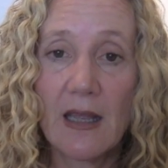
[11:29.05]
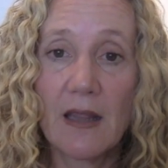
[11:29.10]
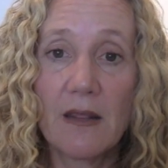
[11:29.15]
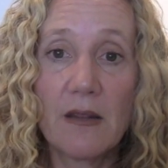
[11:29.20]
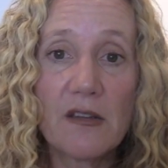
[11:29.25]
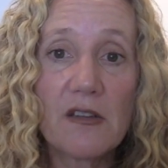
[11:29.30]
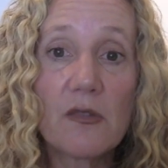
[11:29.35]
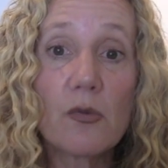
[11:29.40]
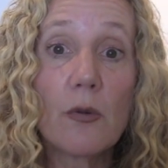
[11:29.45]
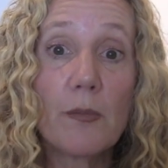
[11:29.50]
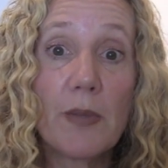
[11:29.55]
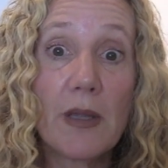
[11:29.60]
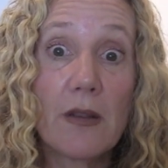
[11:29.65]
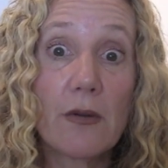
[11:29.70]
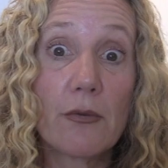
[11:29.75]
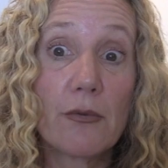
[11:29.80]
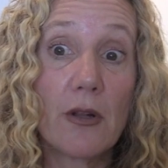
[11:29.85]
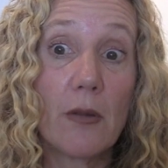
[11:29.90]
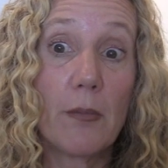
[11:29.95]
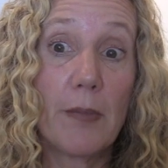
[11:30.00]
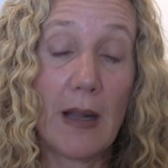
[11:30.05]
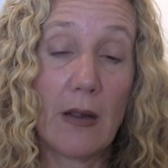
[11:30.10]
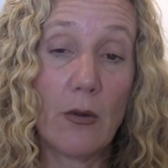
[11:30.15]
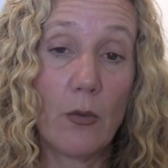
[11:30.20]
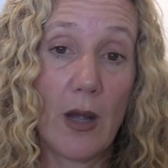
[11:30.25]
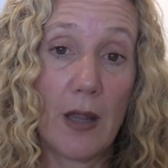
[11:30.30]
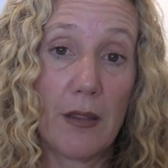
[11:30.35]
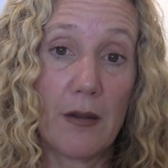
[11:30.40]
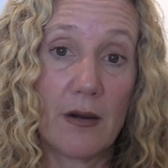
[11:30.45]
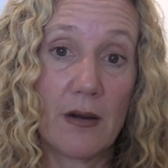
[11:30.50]
This will be the real
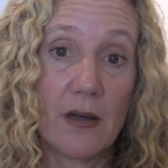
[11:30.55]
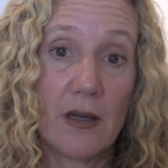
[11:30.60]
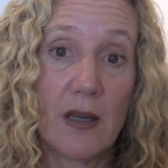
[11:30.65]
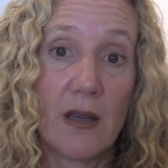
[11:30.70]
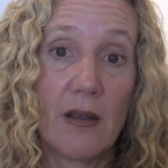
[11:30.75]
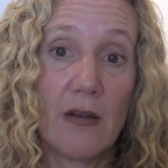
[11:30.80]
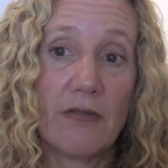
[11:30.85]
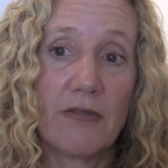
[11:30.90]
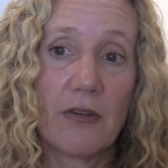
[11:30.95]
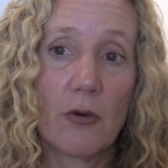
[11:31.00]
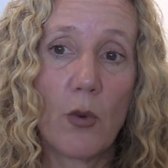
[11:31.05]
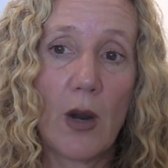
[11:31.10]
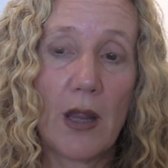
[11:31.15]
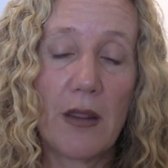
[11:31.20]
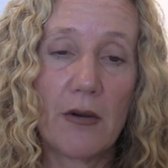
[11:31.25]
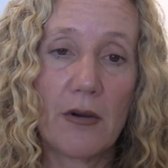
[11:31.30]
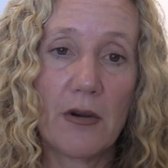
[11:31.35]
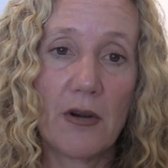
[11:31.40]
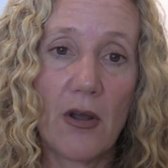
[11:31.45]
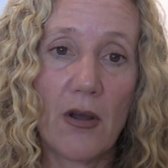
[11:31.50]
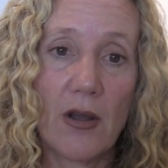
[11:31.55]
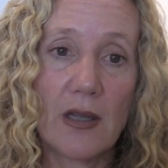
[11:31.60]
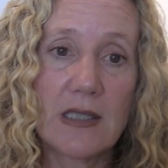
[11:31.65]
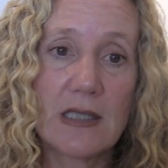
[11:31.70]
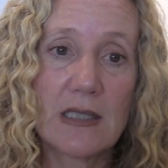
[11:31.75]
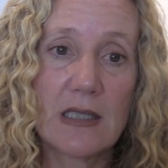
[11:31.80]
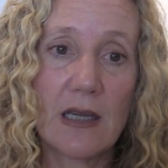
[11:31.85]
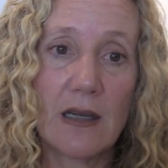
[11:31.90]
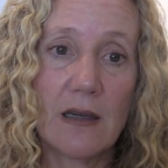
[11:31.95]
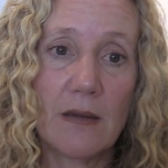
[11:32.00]
bellwether for whether or
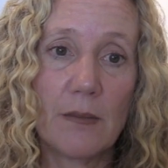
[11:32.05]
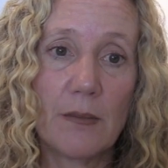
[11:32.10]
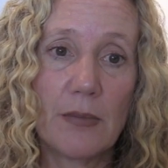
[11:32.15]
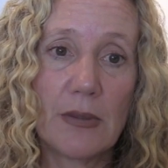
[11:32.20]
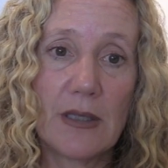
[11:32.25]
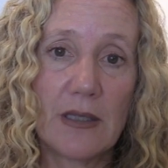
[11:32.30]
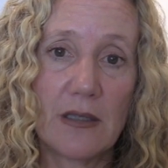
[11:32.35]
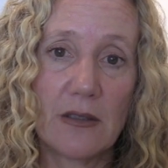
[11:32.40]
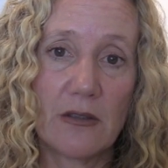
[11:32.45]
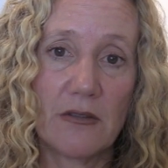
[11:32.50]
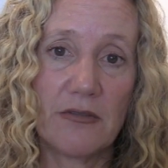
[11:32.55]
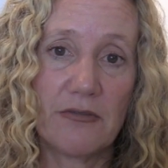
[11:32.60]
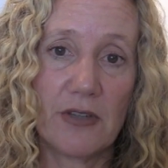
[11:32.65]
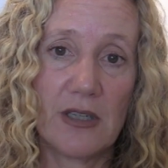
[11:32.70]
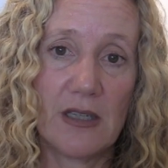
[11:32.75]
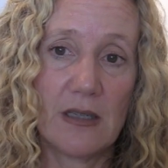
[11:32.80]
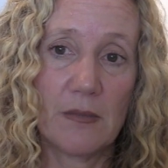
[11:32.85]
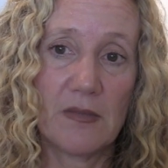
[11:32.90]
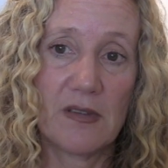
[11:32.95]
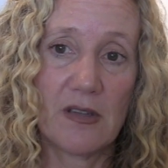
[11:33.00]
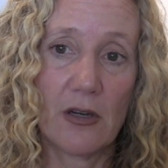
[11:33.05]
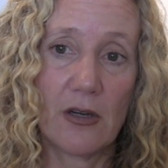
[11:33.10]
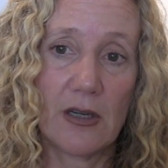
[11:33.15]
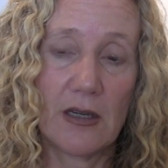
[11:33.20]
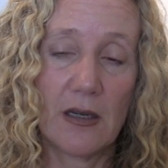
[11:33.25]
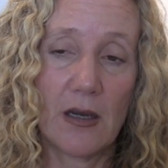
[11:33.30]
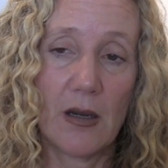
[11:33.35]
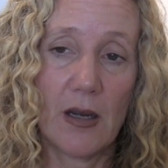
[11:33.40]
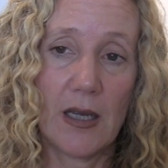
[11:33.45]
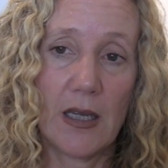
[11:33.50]
not political freedoms
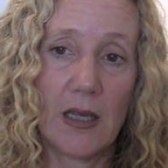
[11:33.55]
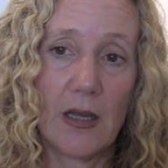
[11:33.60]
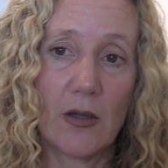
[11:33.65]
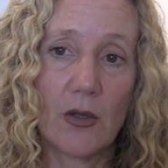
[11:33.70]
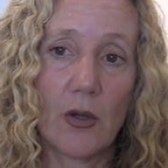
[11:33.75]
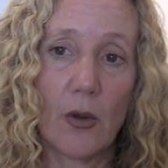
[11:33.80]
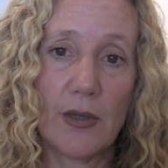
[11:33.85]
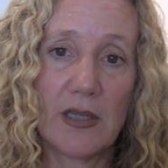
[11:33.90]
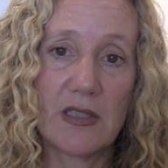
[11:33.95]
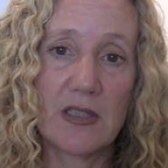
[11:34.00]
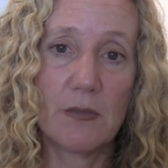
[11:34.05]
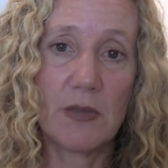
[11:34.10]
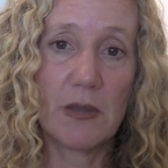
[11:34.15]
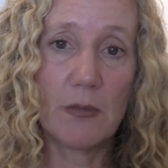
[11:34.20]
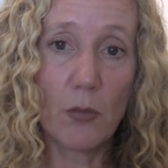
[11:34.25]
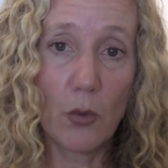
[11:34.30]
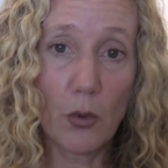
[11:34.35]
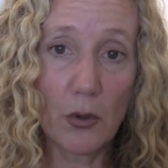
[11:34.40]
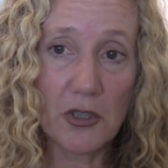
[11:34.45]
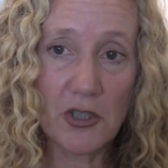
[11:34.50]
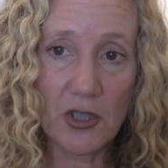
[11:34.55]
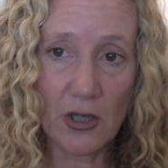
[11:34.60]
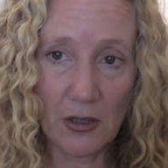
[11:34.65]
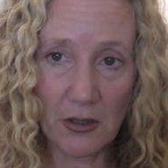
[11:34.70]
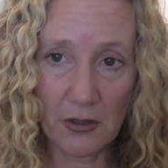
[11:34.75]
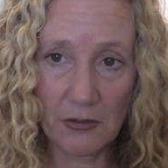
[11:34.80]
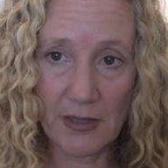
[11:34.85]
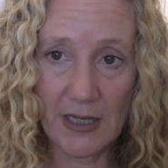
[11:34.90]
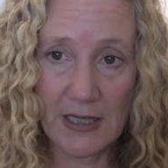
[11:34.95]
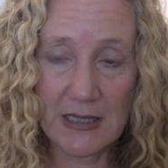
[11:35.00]
are going to be more
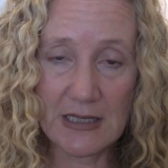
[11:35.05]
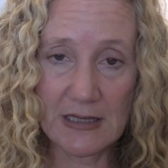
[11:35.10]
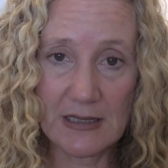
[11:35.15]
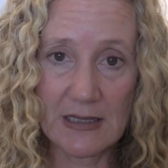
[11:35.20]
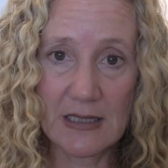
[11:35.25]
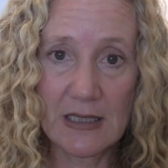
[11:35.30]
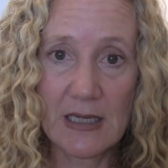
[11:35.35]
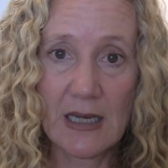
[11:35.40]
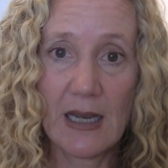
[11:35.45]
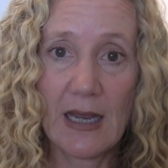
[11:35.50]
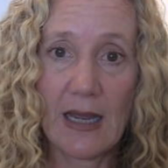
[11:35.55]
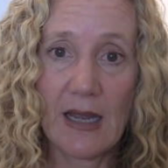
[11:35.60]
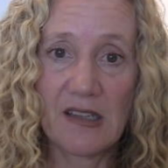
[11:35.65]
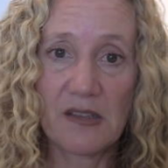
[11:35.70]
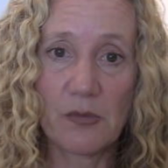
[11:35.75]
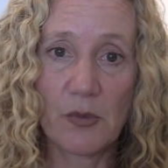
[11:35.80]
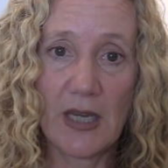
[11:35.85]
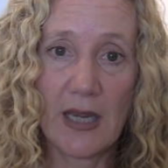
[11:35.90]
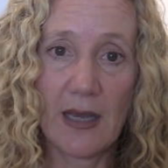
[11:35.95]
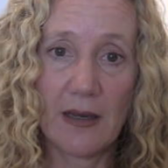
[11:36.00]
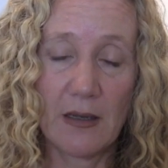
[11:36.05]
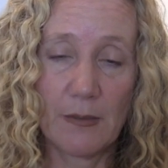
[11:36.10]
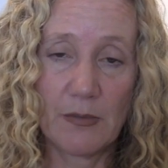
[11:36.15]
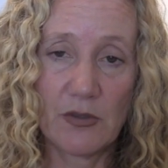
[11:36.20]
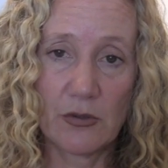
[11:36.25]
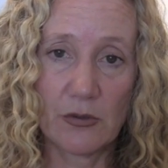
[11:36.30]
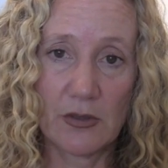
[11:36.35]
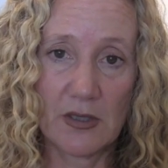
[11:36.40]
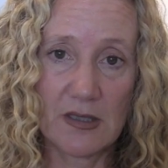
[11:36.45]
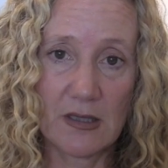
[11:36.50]
tolerated as we head
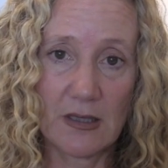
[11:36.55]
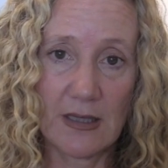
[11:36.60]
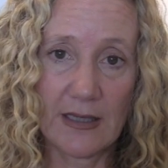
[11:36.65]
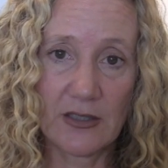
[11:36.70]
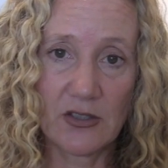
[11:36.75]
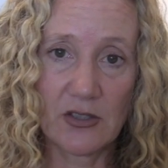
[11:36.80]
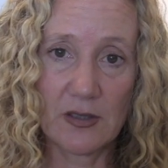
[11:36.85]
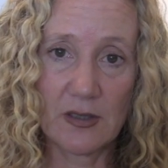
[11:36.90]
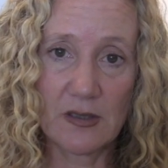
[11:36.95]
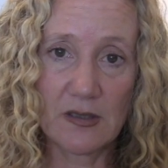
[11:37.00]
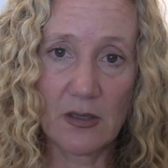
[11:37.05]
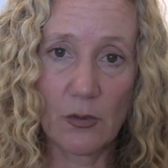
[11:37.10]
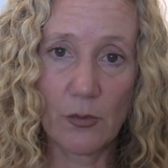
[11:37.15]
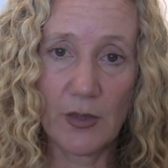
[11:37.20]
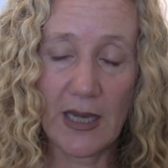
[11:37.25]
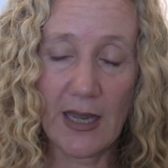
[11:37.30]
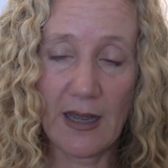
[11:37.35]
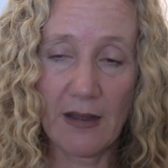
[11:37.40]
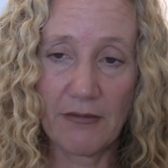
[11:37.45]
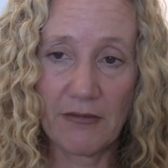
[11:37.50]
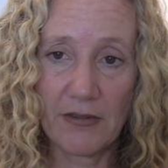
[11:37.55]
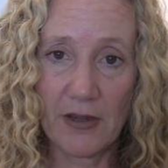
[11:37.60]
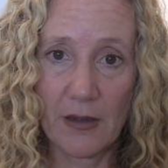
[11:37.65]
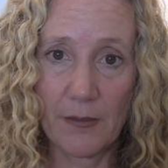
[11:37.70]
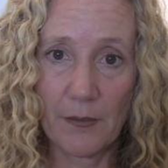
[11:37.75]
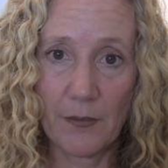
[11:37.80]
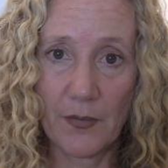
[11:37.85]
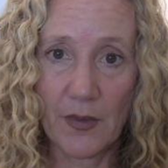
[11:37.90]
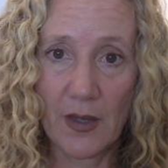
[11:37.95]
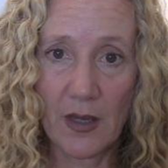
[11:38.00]
up towards elections. So we have
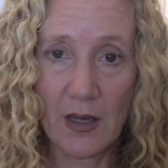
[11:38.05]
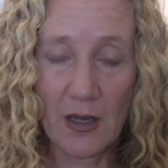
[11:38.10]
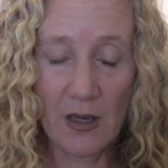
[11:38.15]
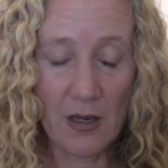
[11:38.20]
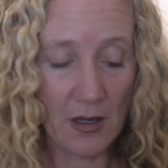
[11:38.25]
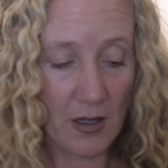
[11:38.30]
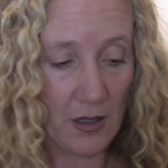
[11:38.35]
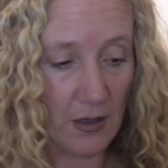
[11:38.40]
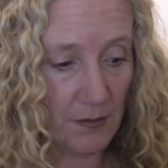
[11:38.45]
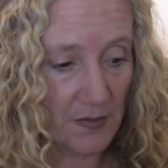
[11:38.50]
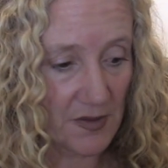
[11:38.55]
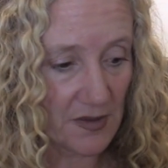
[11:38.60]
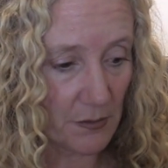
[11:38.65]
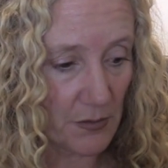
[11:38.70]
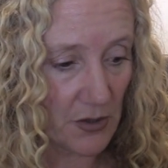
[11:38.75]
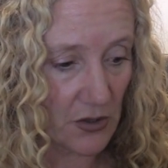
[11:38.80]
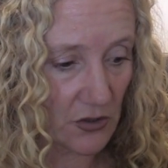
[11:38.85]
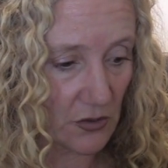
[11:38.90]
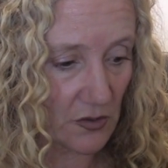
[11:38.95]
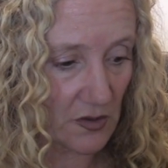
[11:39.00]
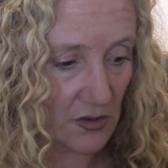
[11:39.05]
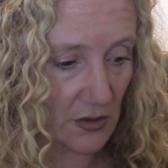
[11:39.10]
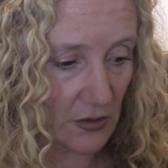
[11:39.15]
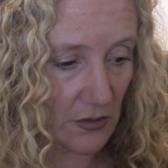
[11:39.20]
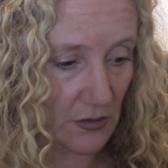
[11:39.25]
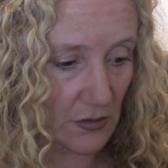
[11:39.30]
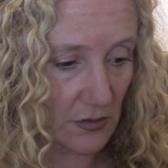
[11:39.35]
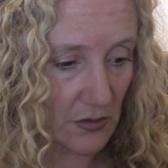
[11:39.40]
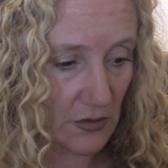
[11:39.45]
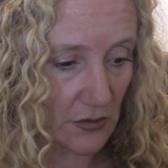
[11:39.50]
some issues
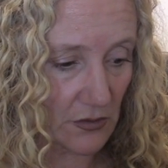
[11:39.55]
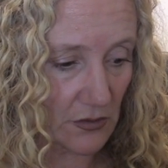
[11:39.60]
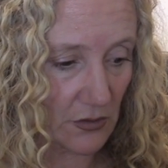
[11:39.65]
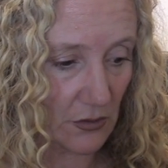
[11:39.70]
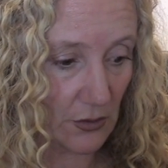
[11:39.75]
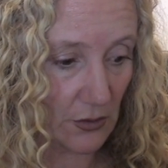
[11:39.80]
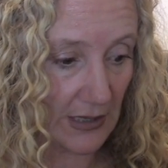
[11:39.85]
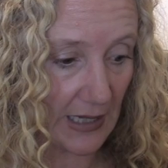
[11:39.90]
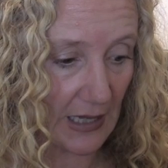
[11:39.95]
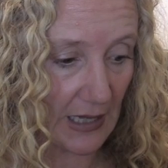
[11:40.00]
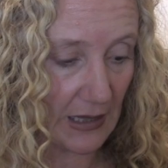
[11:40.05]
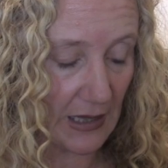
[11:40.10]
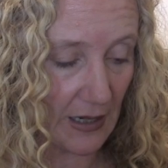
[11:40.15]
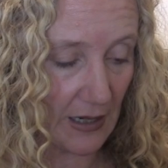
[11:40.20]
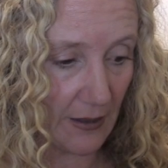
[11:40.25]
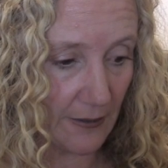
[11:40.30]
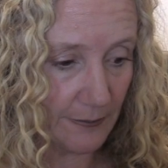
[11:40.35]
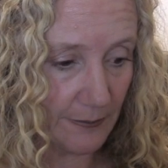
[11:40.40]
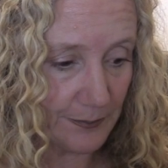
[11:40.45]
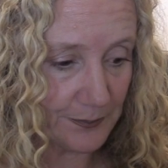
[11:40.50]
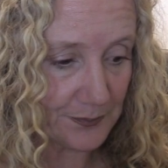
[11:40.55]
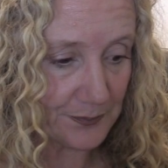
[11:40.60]
to look at there.